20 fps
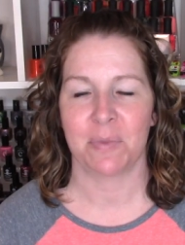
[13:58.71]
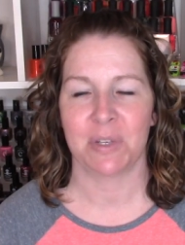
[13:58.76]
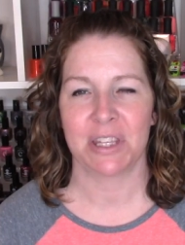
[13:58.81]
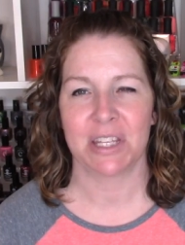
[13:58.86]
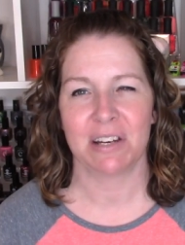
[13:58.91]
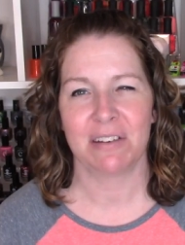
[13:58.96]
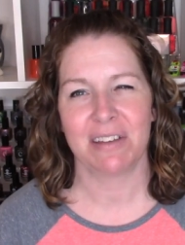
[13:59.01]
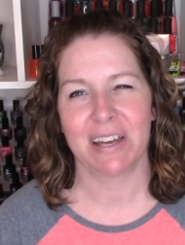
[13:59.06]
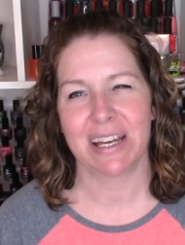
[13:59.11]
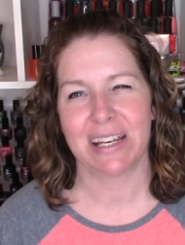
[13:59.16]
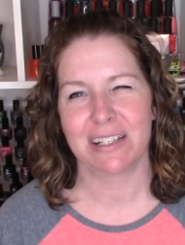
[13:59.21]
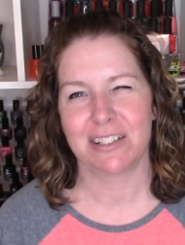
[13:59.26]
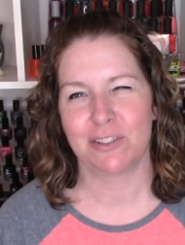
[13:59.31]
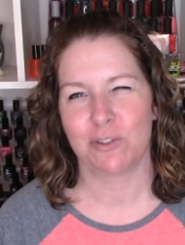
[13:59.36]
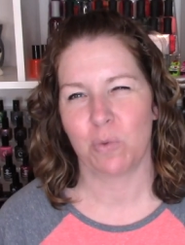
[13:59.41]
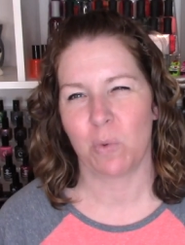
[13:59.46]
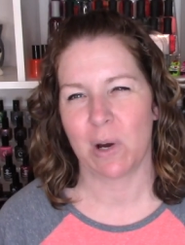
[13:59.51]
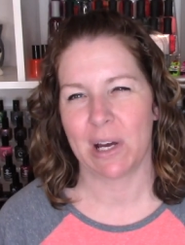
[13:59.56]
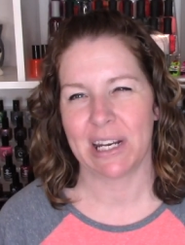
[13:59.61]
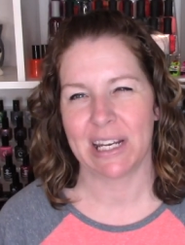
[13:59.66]
but they're like
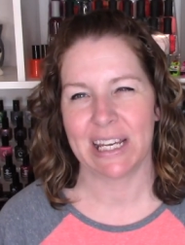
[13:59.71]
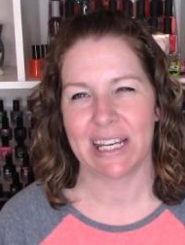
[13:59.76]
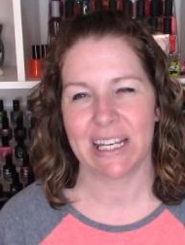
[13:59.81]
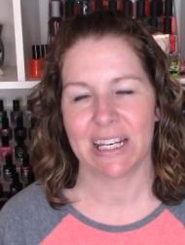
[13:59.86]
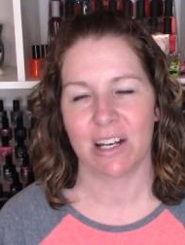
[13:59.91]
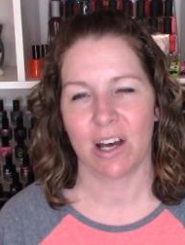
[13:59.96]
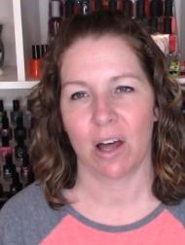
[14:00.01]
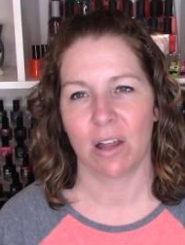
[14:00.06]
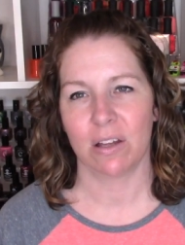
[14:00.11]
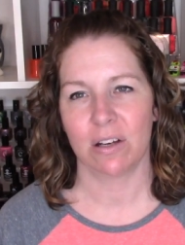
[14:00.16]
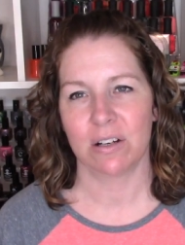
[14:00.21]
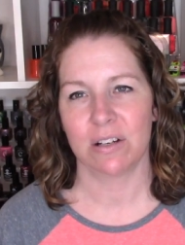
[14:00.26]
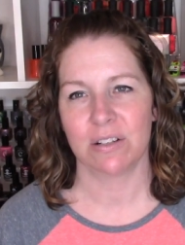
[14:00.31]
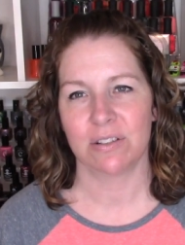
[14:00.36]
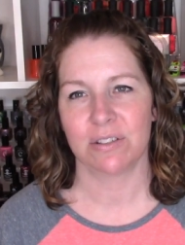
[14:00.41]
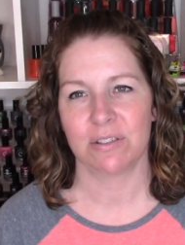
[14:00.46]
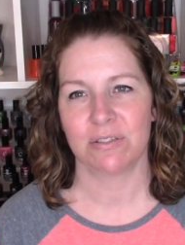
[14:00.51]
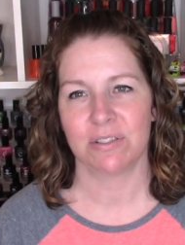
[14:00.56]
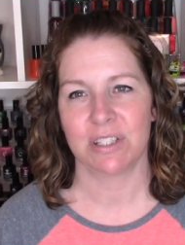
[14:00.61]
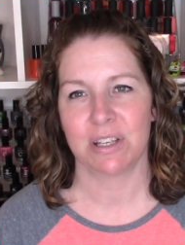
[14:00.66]

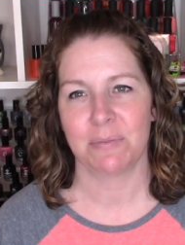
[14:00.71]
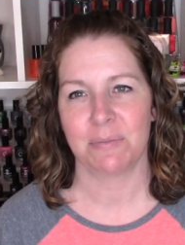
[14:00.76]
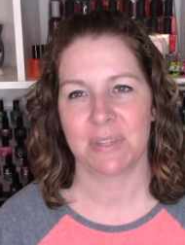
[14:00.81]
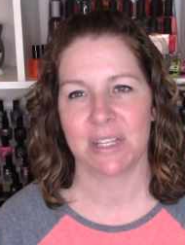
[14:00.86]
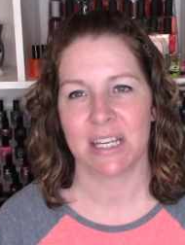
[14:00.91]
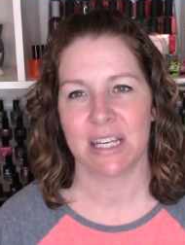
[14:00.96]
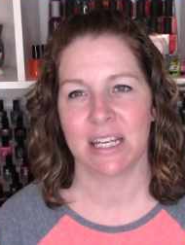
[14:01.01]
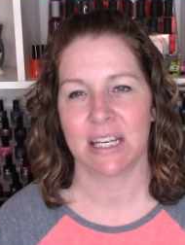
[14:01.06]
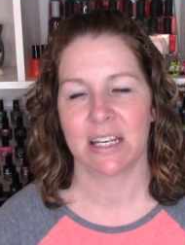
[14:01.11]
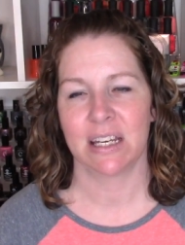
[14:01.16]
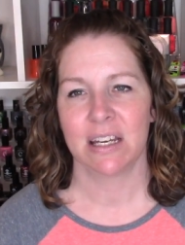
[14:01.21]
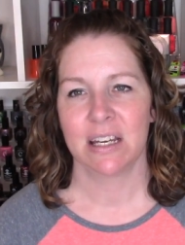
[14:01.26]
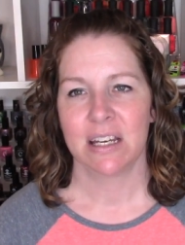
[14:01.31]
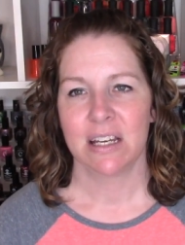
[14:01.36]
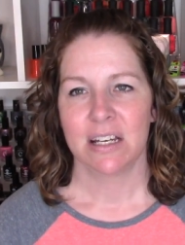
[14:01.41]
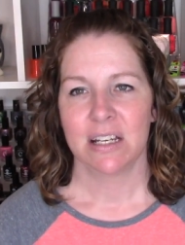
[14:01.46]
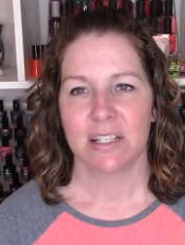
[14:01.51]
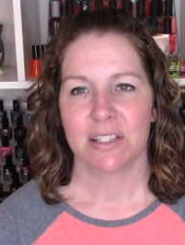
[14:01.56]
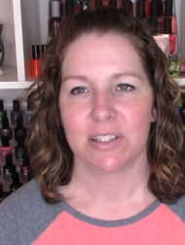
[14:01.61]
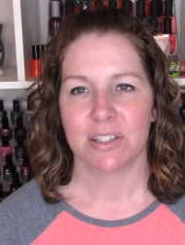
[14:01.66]
$20 or something.
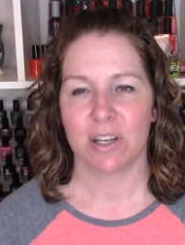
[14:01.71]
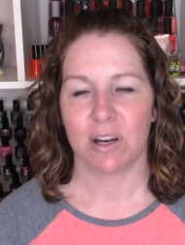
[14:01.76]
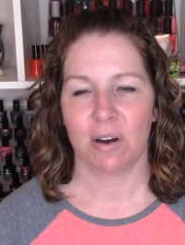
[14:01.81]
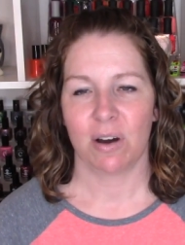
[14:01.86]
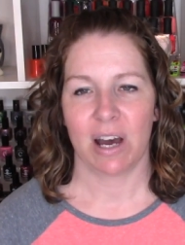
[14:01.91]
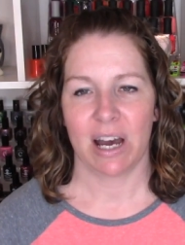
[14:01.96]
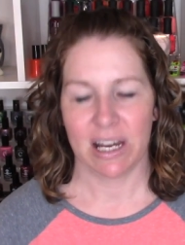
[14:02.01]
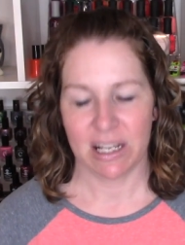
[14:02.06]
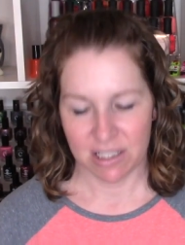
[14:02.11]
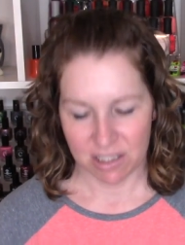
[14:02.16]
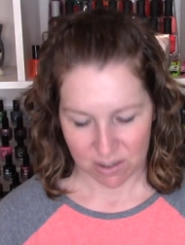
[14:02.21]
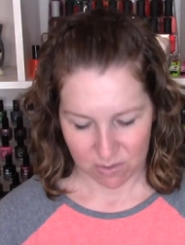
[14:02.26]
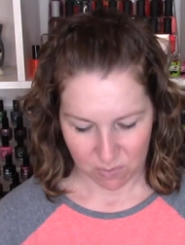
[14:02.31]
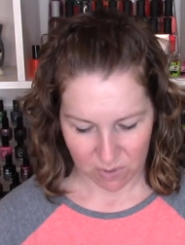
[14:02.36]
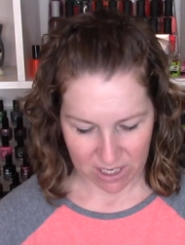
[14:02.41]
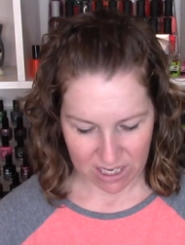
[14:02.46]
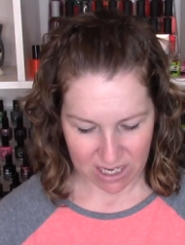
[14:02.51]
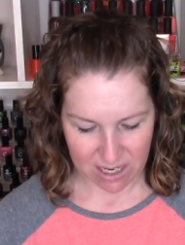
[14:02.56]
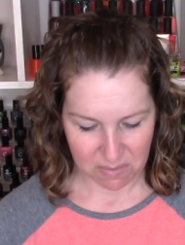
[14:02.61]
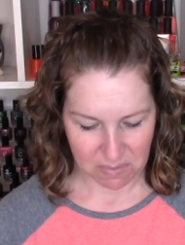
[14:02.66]
So I just
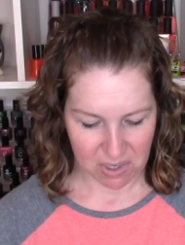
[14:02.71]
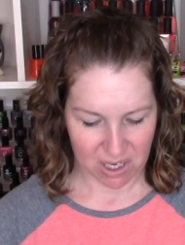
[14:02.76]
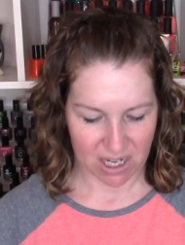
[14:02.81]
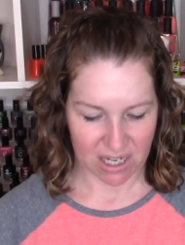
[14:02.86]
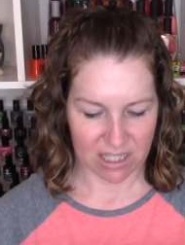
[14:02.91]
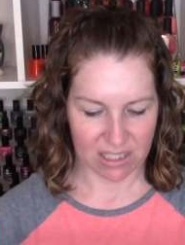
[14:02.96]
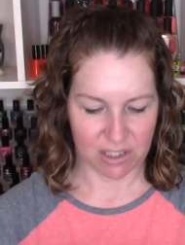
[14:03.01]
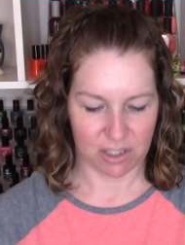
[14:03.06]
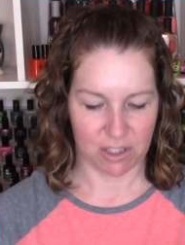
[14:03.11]
went and bought a